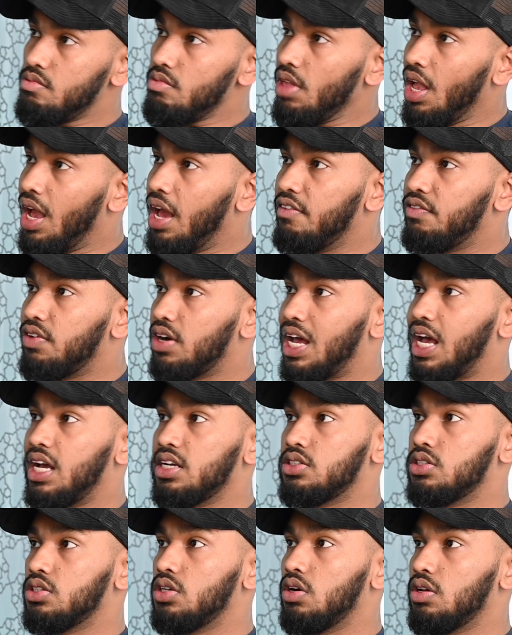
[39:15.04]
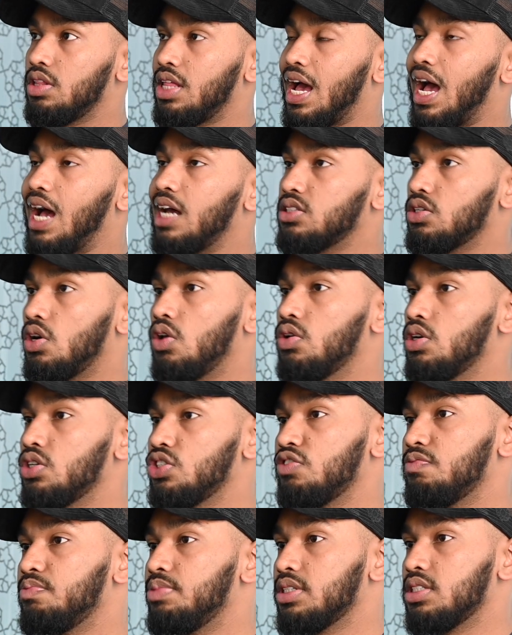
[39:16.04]
everyone has to know that as owners
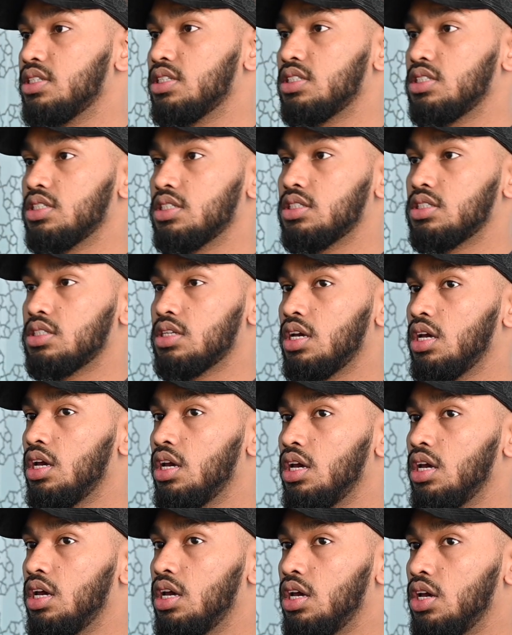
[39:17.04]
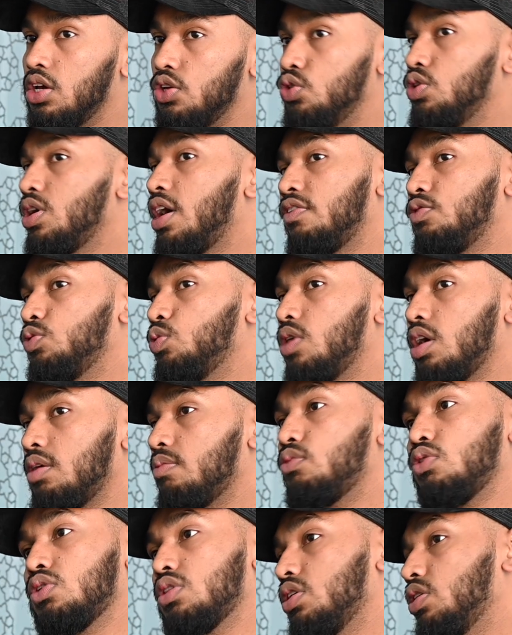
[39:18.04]
of businesses, you have to work
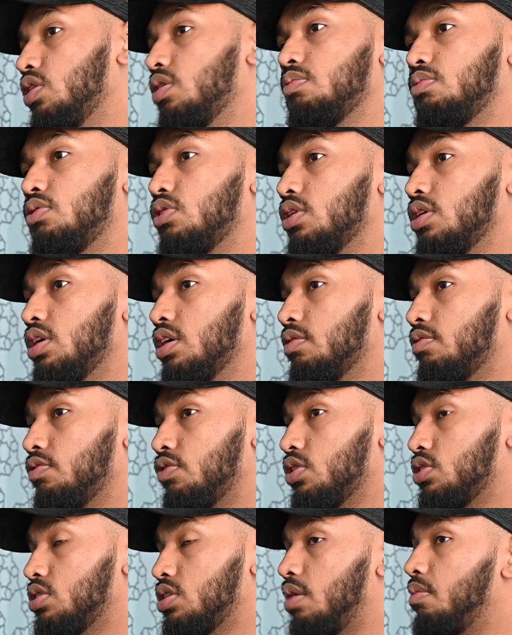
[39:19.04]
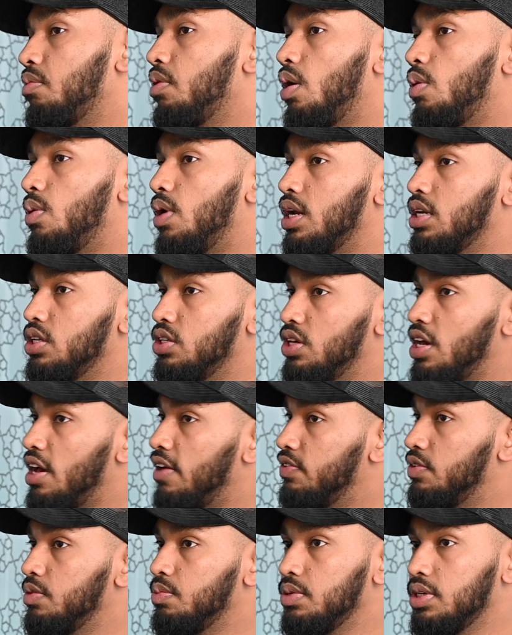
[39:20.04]
more than your employee, because number one, you
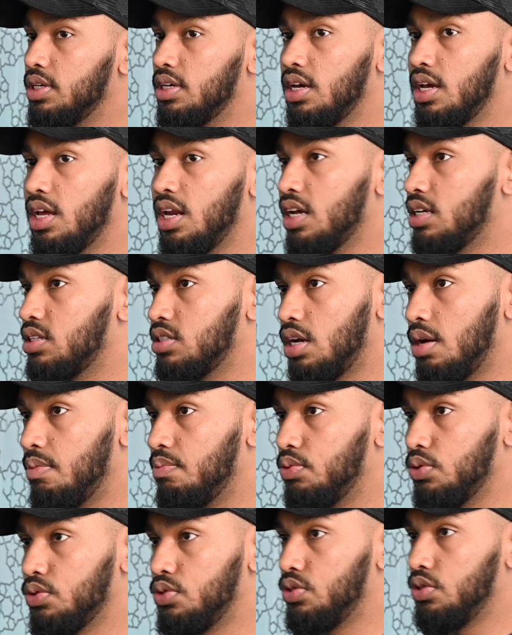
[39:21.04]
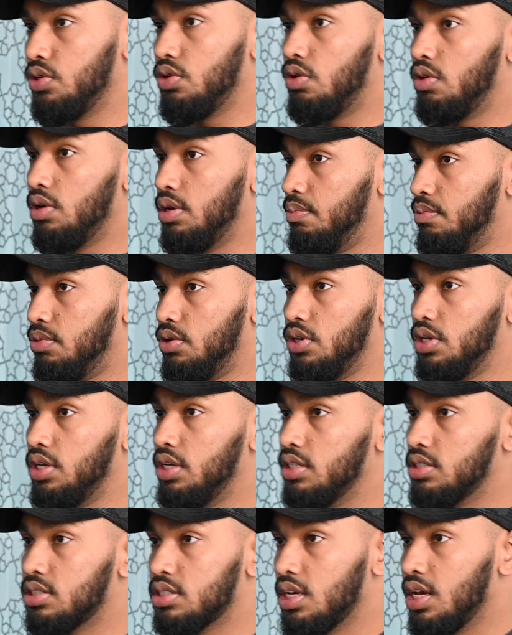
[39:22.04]
have to be an example to your
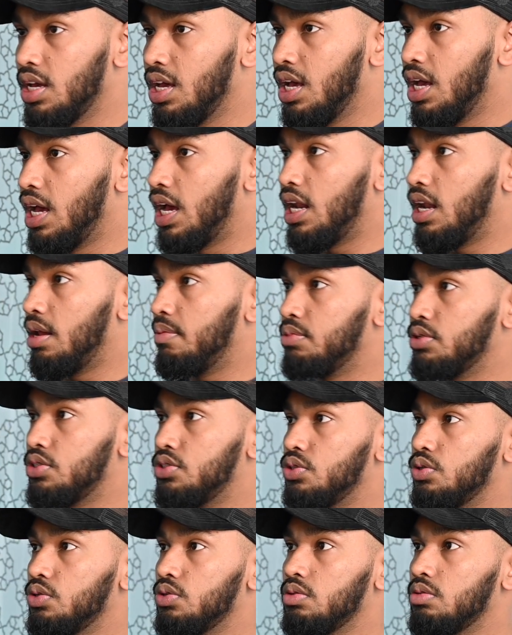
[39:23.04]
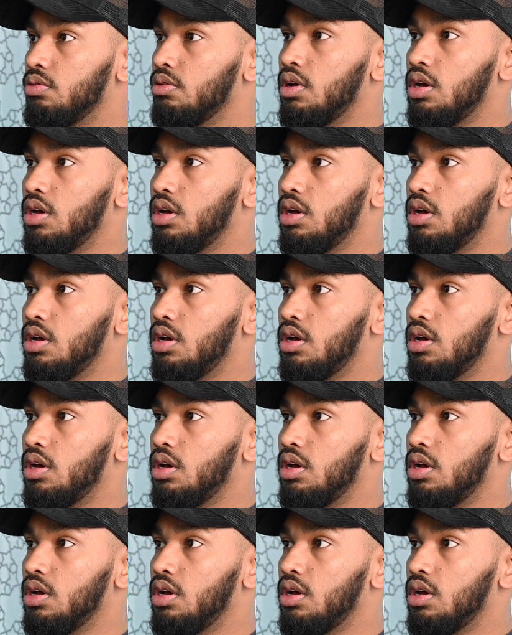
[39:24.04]
employees, and number two,